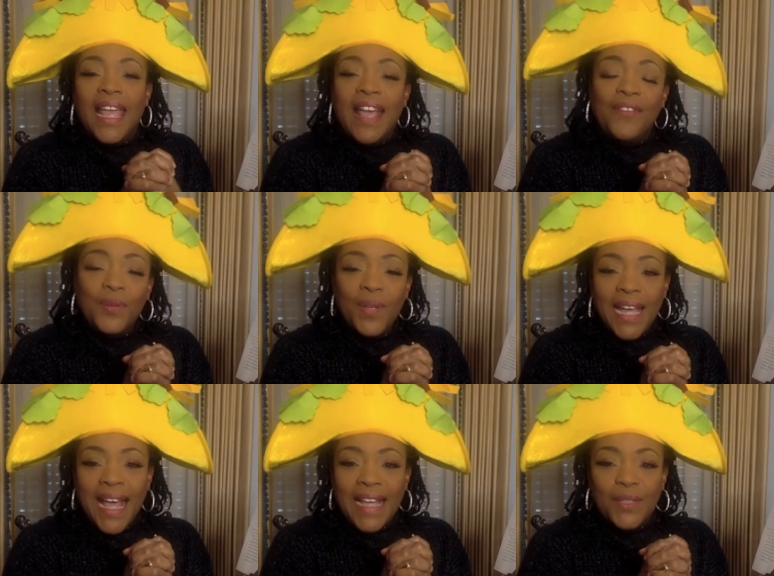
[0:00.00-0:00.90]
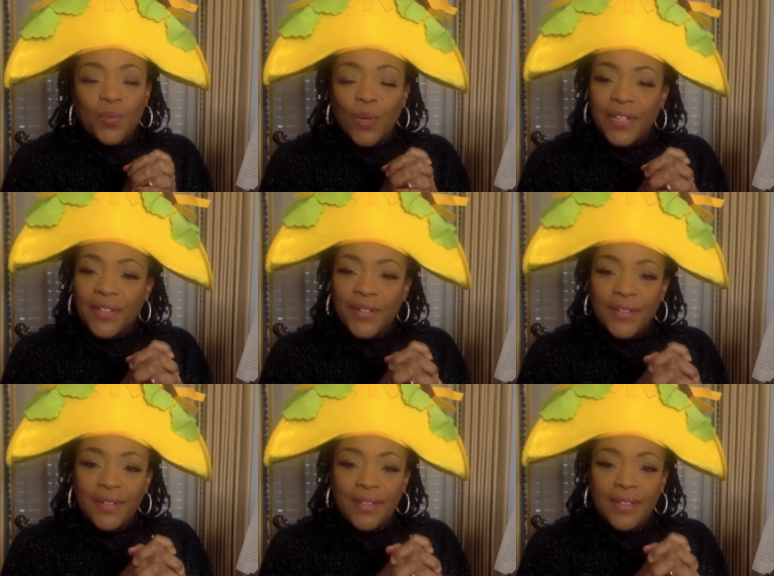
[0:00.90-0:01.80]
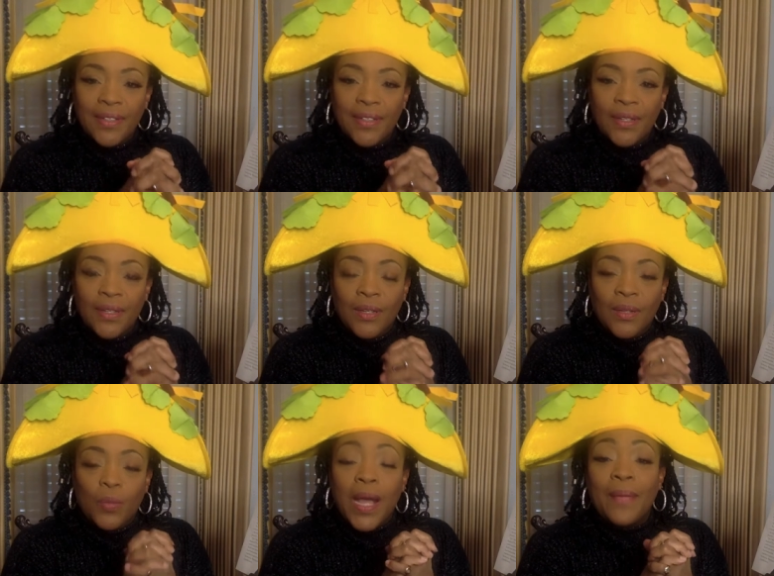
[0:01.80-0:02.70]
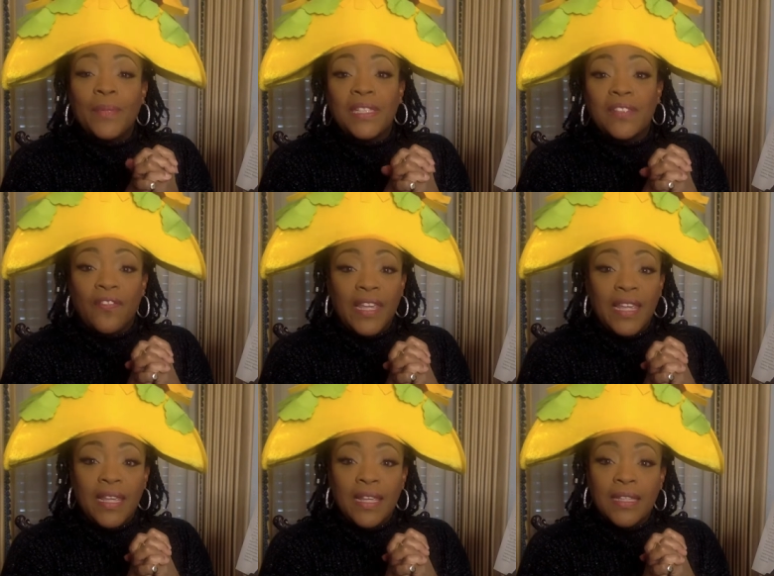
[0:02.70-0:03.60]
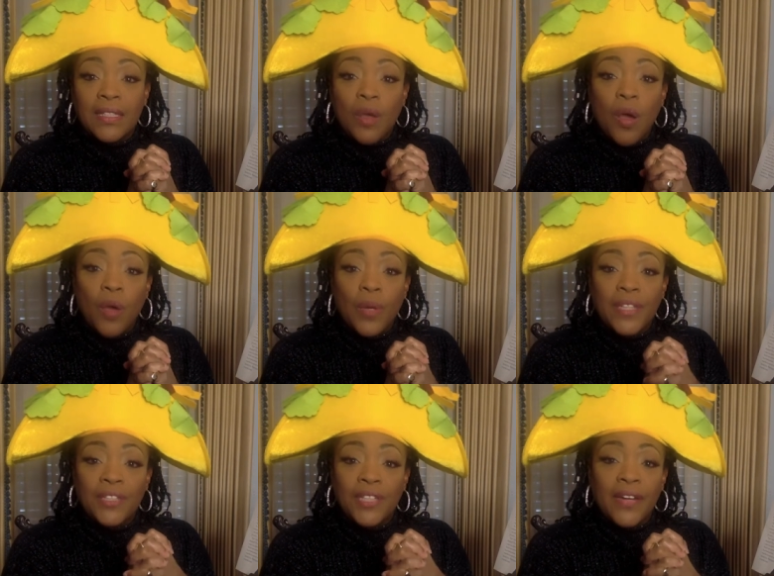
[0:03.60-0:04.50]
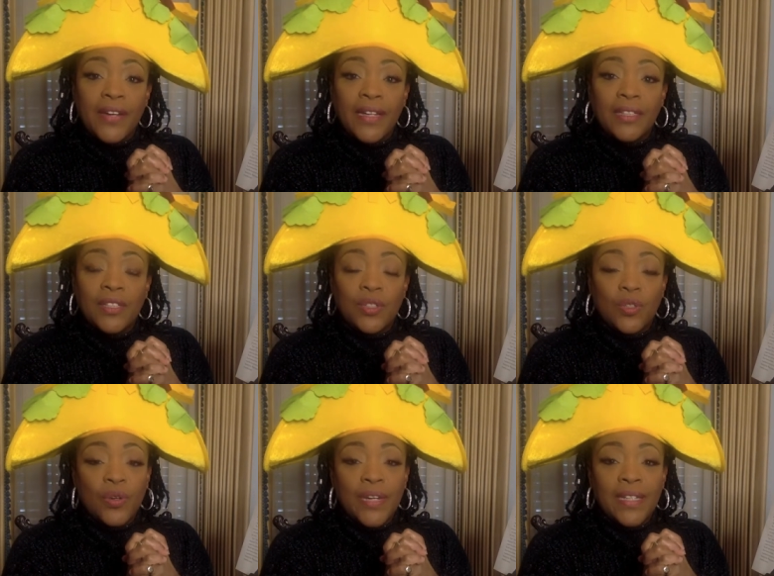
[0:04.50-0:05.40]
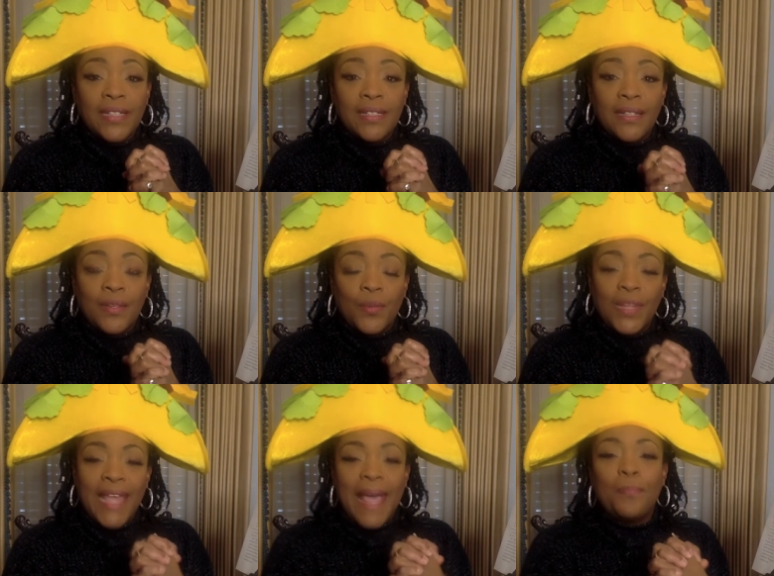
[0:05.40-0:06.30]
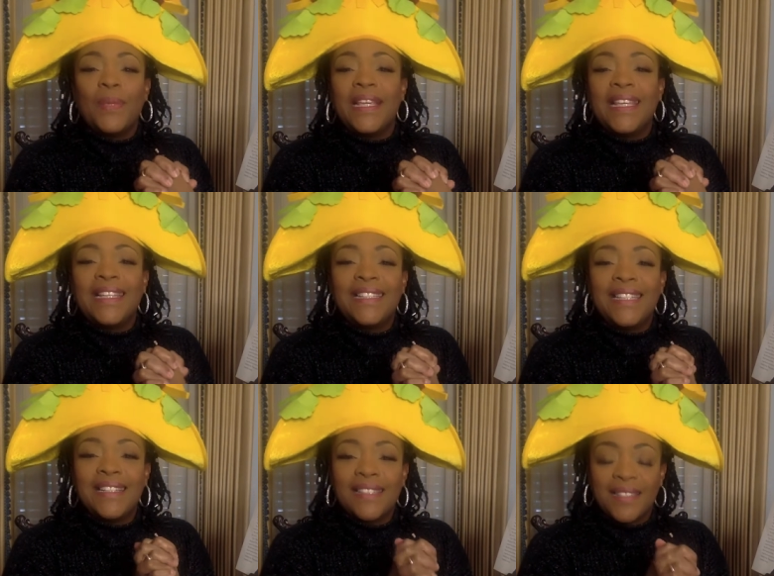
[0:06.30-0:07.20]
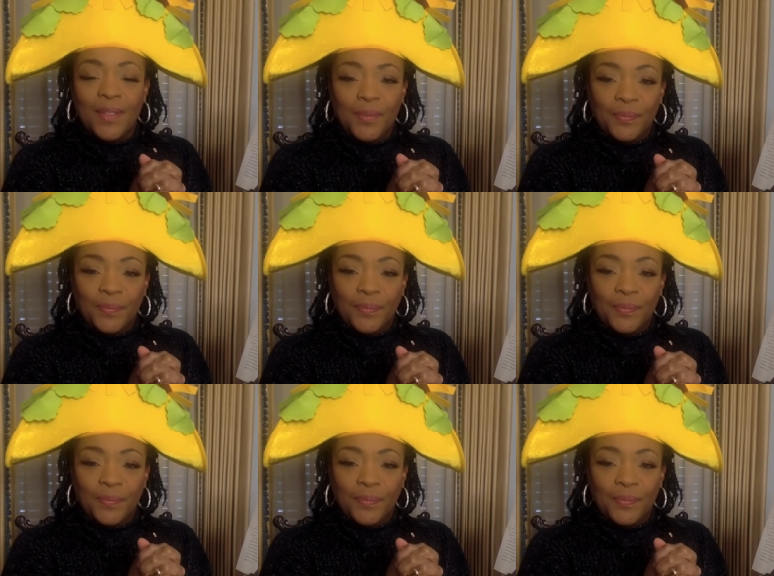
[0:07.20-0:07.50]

Have you guys wondered why Miss V is always sharing stories with happy endings?